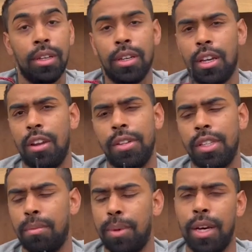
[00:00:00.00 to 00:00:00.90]
everything
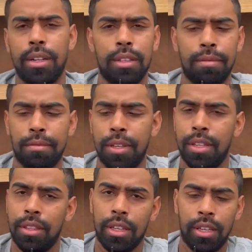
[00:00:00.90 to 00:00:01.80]
about it: the
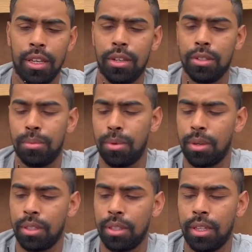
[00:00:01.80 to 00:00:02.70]
fit, the ankle
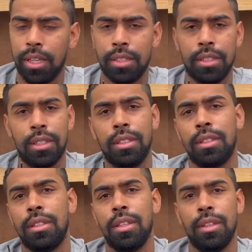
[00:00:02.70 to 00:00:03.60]
support, the
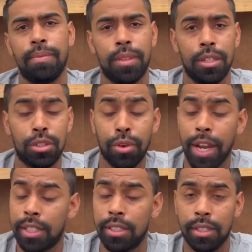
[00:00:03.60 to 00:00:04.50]
lacing, the
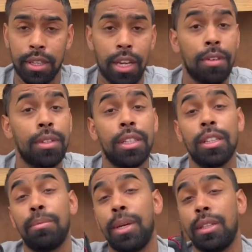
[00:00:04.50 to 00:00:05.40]
traction, everything
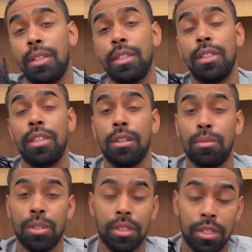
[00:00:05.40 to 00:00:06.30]
about this sneaker
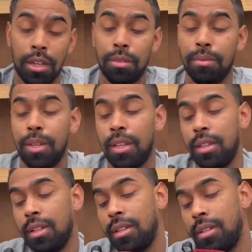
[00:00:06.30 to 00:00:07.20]
was dope, man.
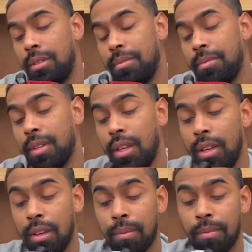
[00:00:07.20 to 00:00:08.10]
Um,
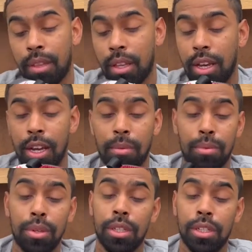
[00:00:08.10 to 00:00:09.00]
I
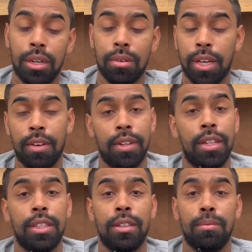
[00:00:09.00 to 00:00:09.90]
really don't have
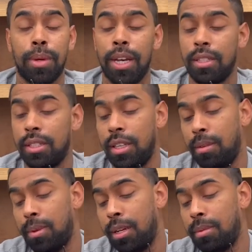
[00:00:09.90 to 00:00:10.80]
anything bad to say
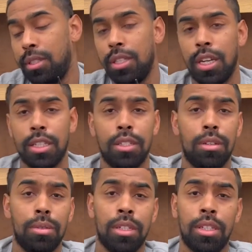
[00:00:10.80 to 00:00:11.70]
about it, but you guys know
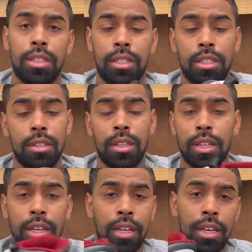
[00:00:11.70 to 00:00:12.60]
what it is. These are
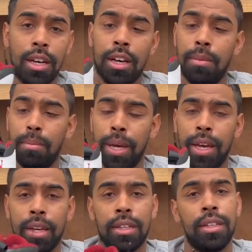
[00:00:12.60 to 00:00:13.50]
the I'm um, back.